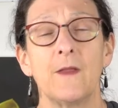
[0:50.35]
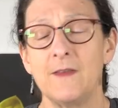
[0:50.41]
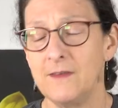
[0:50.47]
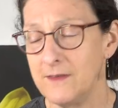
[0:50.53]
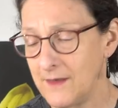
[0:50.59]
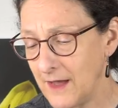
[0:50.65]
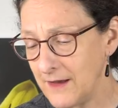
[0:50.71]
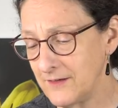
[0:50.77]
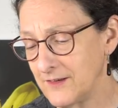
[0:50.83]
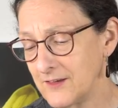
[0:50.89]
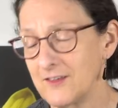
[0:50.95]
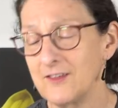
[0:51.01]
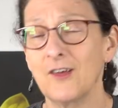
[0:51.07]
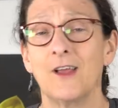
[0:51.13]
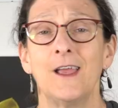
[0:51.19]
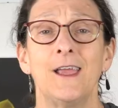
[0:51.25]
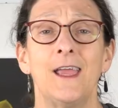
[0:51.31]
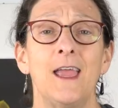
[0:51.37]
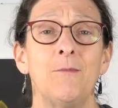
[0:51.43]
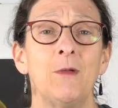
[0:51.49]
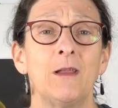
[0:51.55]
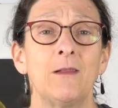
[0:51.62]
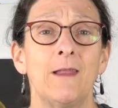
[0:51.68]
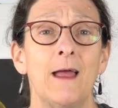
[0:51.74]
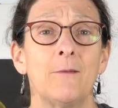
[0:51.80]
the nicest looking
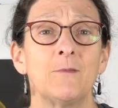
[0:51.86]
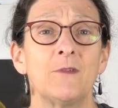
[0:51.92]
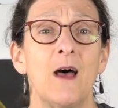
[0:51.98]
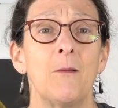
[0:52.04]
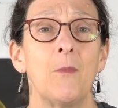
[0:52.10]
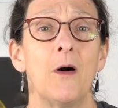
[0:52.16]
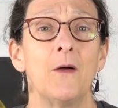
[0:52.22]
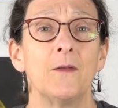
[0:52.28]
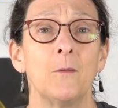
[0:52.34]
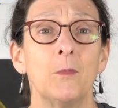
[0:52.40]
gaming laptop on